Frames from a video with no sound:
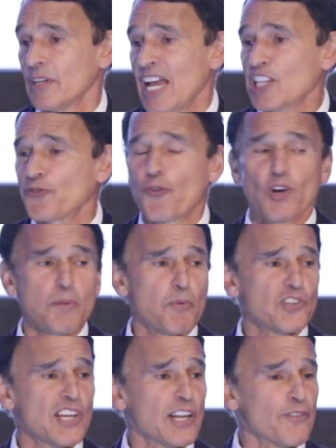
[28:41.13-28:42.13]
That's
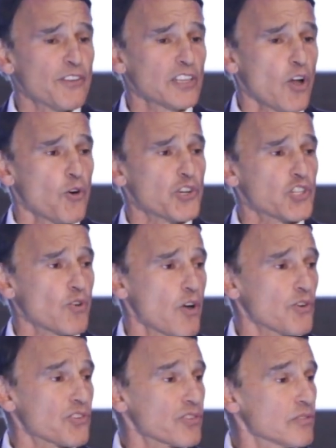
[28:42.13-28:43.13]
40% lower
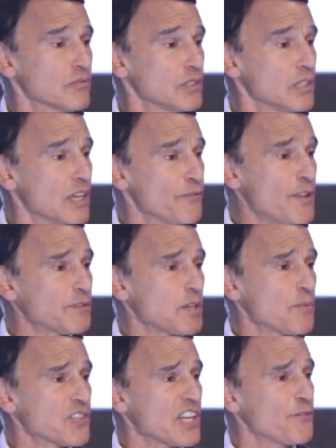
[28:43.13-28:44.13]
strokes,
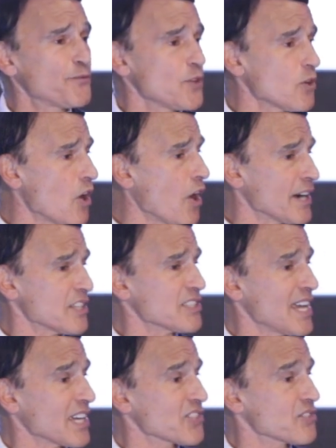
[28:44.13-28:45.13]
50% fewer heart
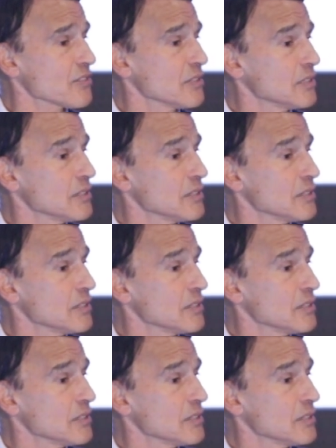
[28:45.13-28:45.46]
attacks.